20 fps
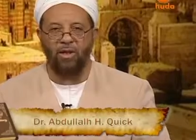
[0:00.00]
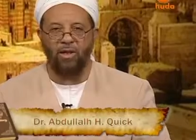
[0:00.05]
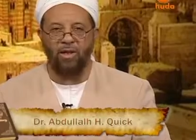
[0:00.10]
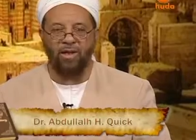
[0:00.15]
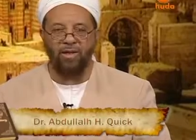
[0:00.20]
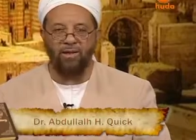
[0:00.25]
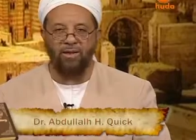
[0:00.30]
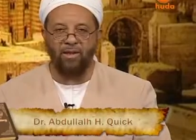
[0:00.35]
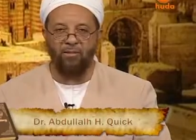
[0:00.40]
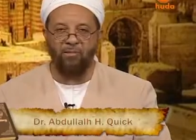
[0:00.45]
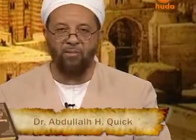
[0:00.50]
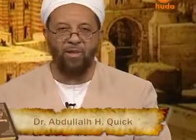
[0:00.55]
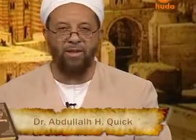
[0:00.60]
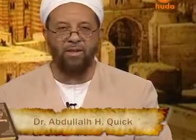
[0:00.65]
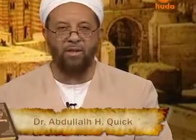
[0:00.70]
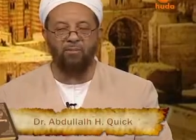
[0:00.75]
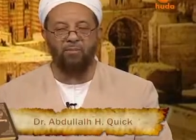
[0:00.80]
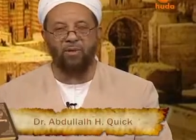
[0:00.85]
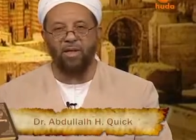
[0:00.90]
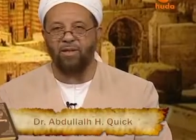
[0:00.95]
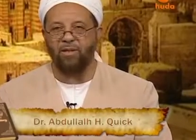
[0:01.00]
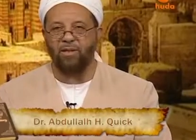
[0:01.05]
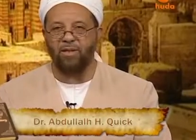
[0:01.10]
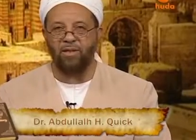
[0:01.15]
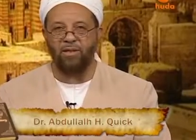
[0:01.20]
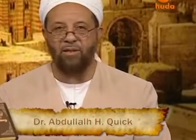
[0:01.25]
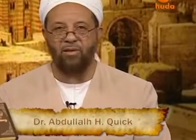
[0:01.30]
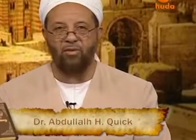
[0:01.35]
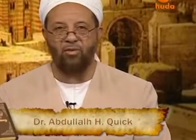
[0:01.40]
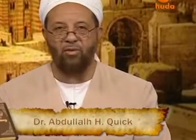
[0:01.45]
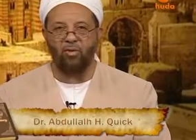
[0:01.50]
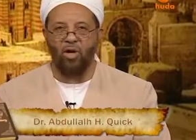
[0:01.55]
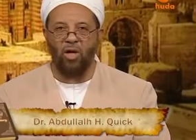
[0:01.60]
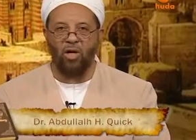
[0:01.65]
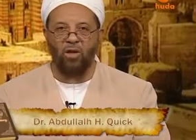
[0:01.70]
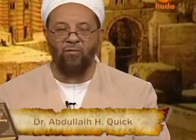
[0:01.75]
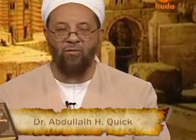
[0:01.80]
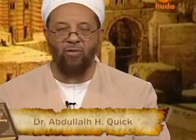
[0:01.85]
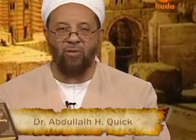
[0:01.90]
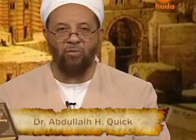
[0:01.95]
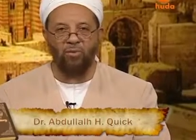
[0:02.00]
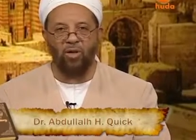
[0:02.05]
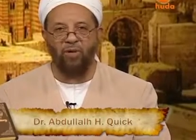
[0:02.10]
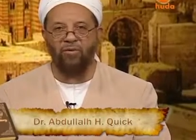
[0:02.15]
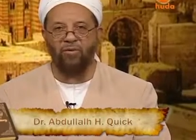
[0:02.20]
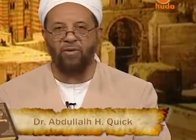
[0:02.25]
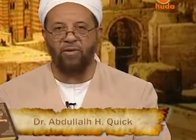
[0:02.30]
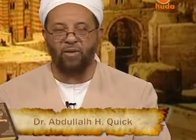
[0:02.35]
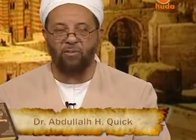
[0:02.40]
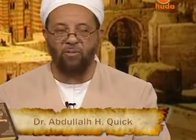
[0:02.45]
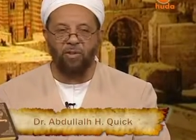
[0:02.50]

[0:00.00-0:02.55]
and I send peace and blessings to all of the prophets